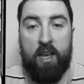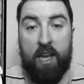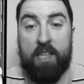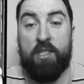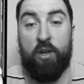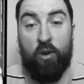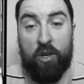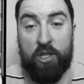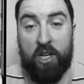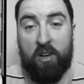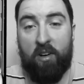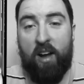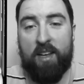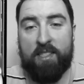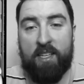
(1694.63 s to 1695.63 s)
It's your
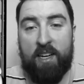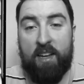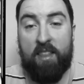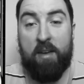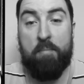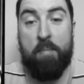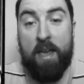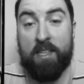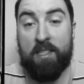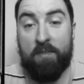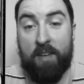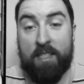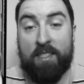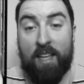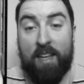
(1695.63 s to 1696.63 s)
generosity that makes
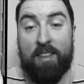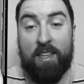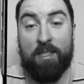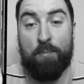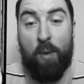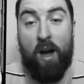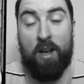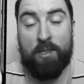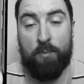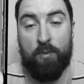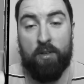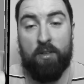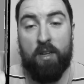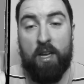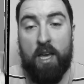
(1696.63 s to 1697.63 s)
events like this
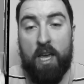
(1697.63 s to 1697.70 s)
possible.